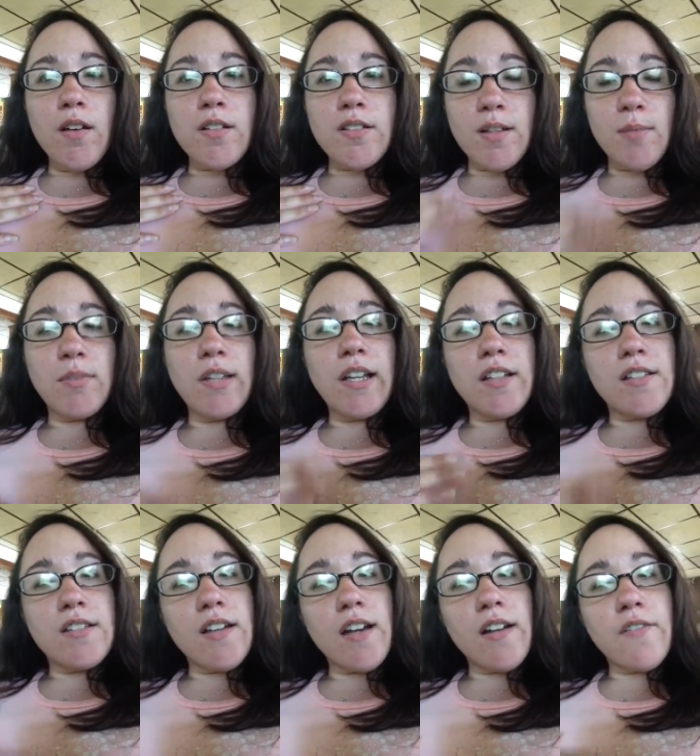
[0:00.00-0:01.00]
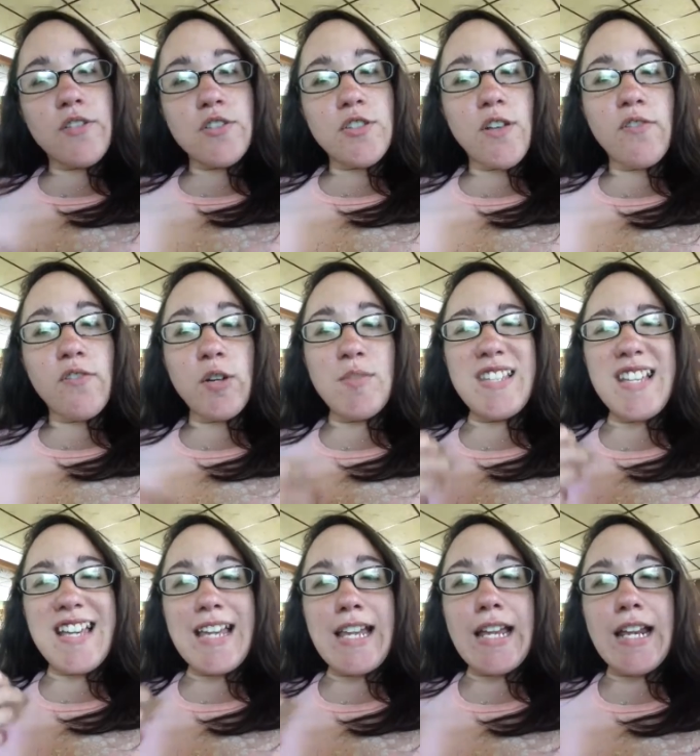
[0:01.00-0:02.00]
something inside of yourself and it was
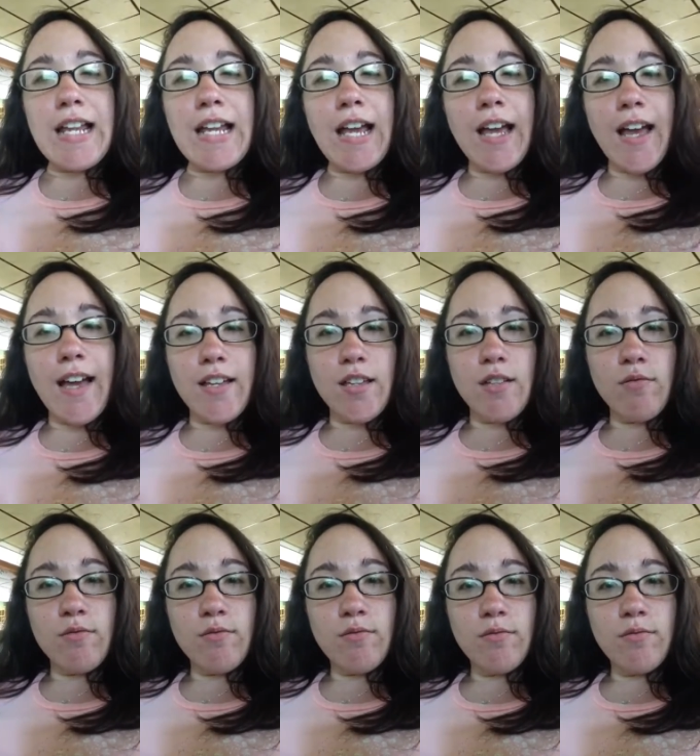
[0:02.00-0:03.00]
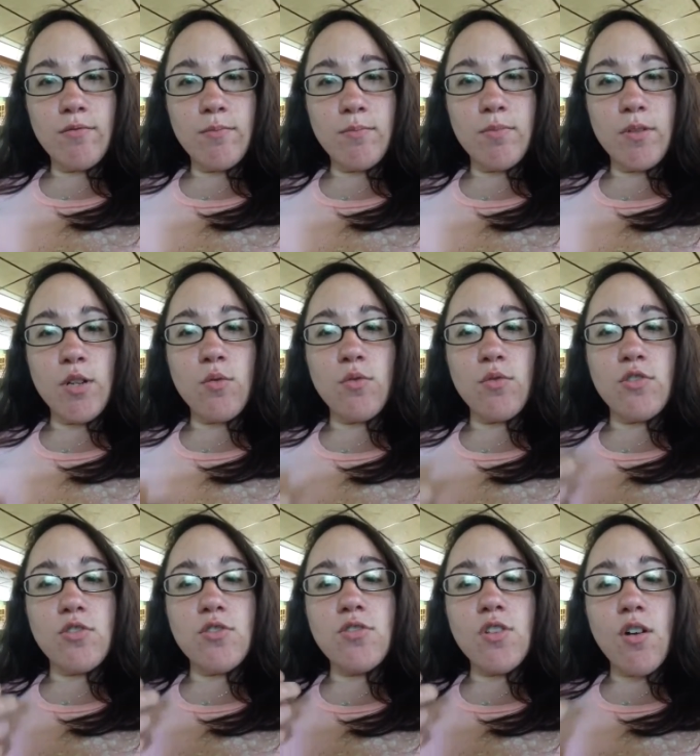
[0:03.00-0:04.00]
eating at you, but you were
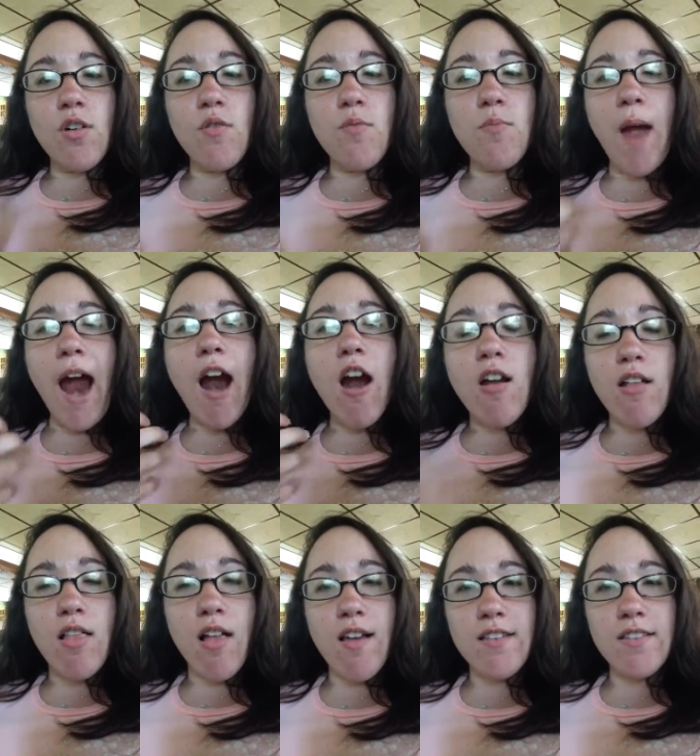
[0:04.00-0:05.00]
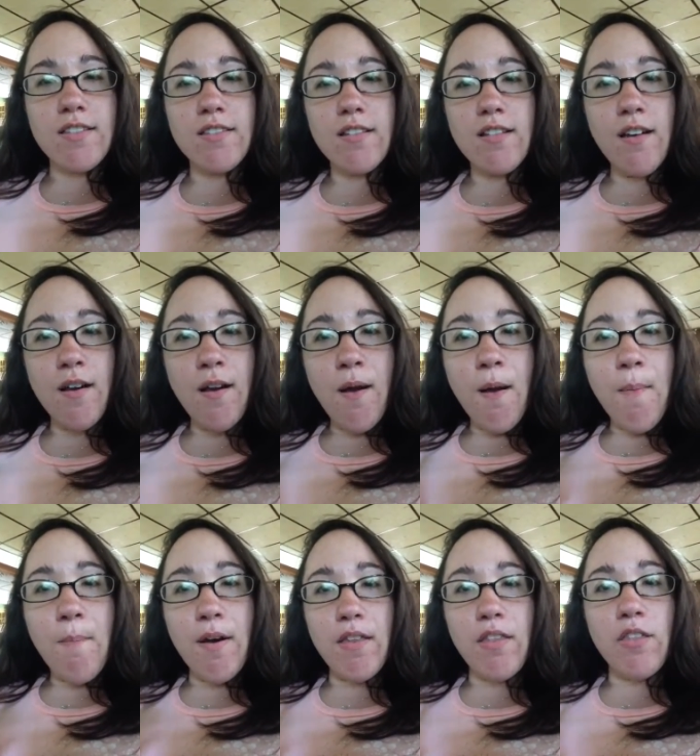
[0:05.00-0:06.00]
so paralyzed
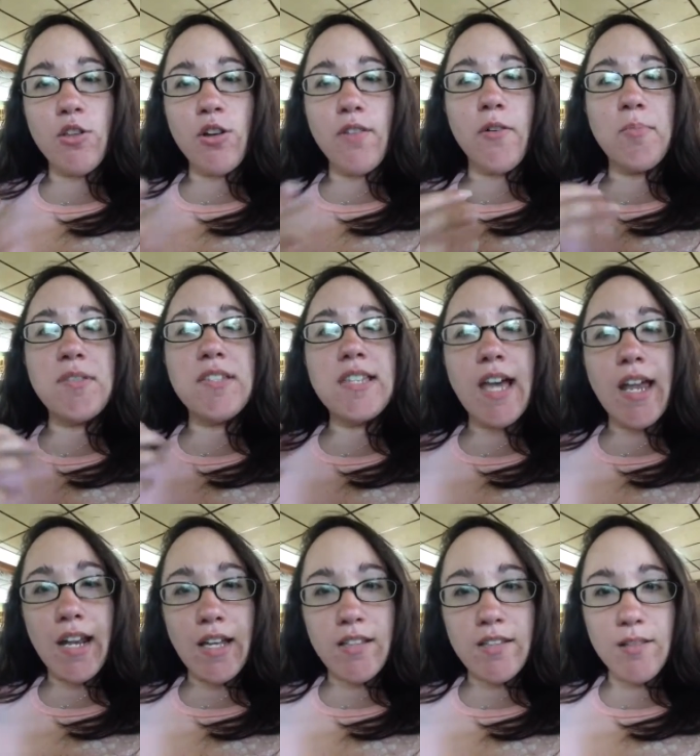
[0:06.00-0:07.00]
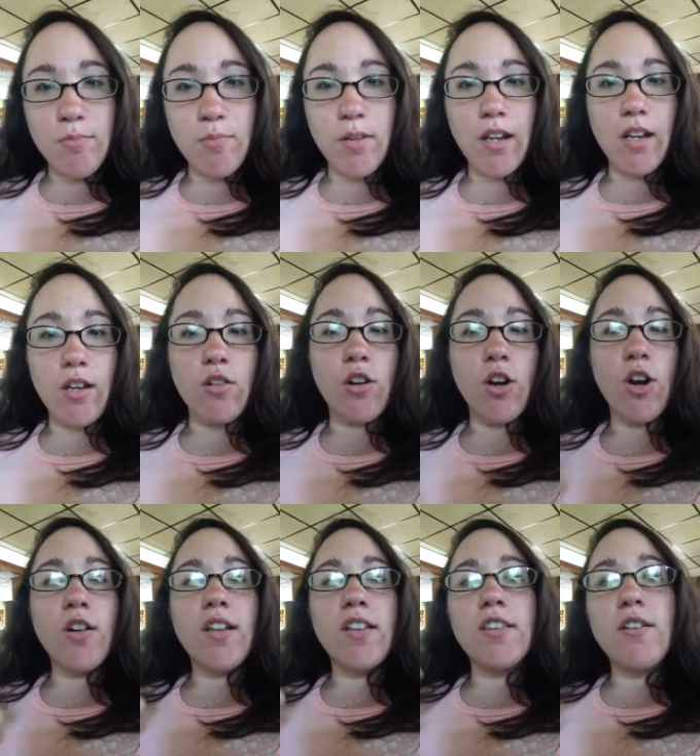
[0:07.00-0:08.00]
by the thought of upsetting somebody or
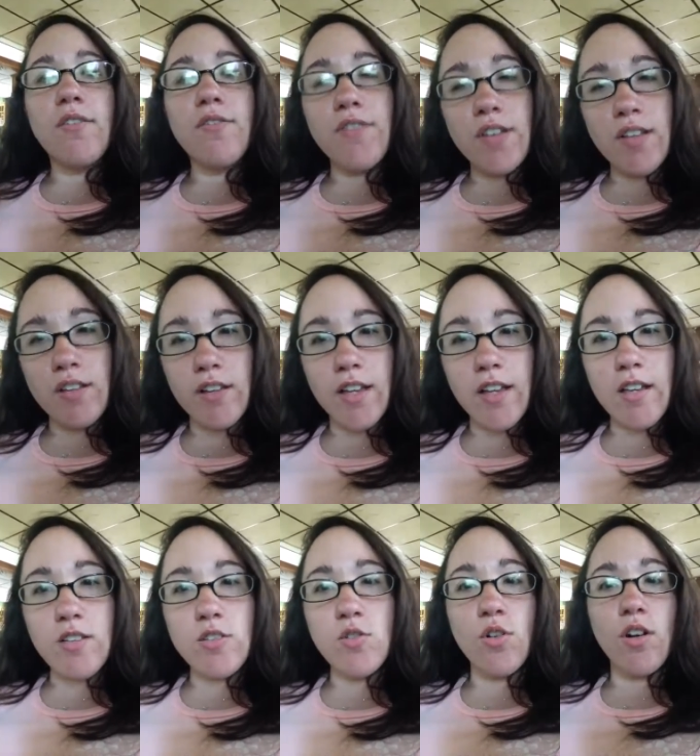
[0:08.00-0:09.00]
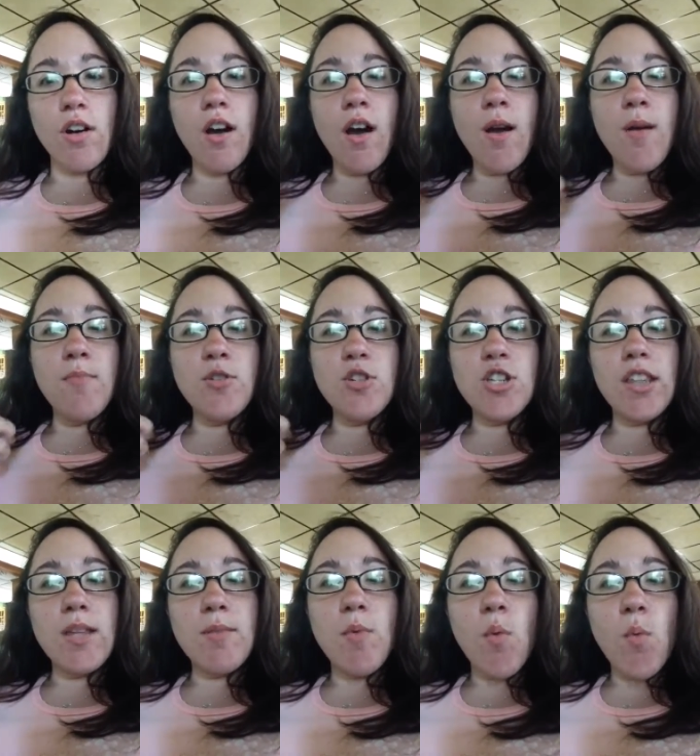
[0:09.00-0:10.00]
hurting their feelings or
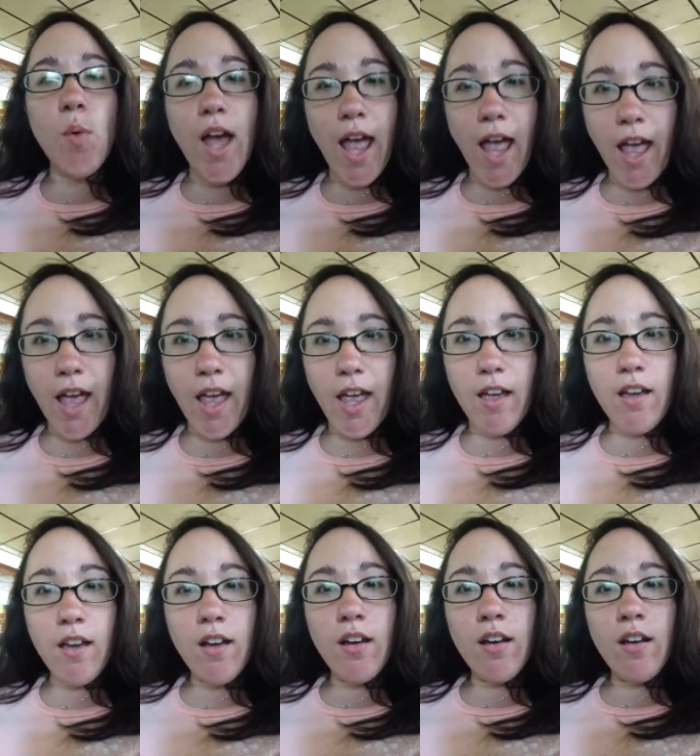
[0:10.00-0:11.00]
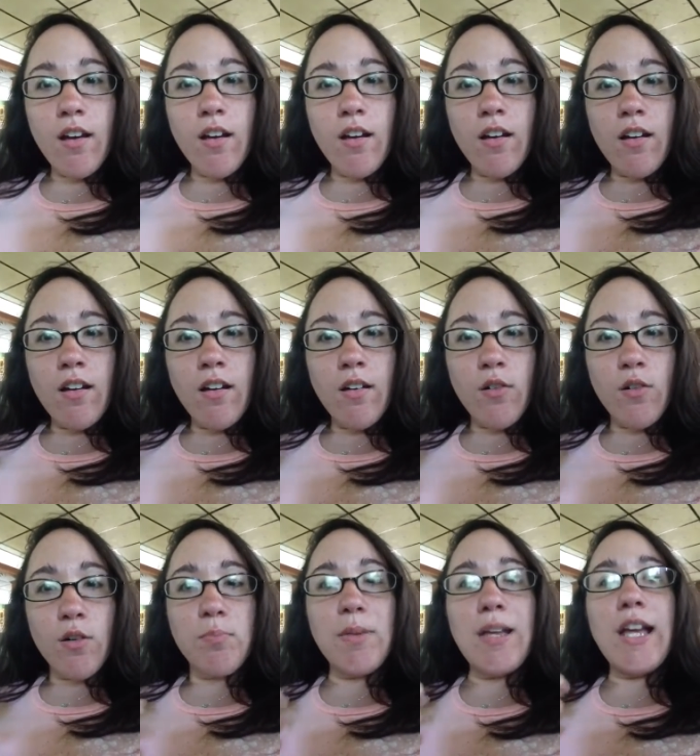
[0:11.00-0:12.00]
pushing them away
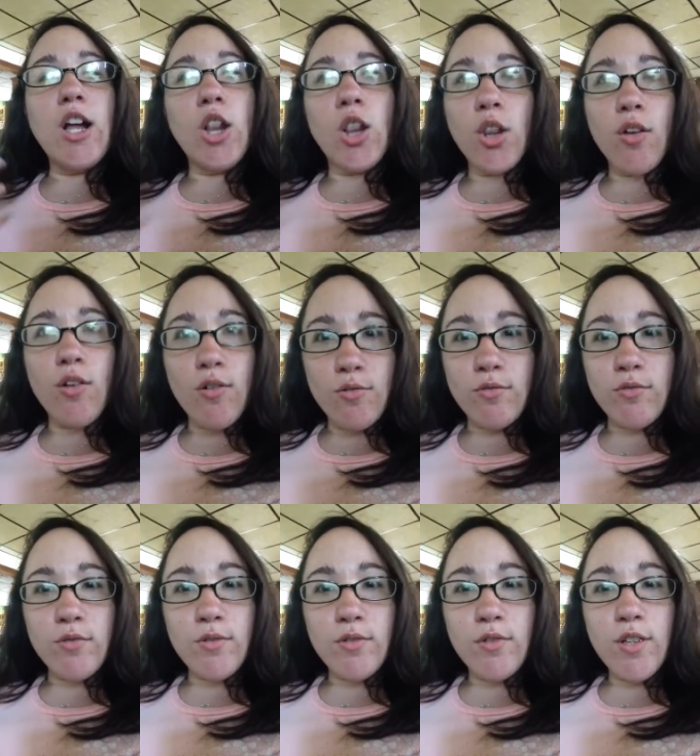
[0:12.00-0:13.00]
or being alone,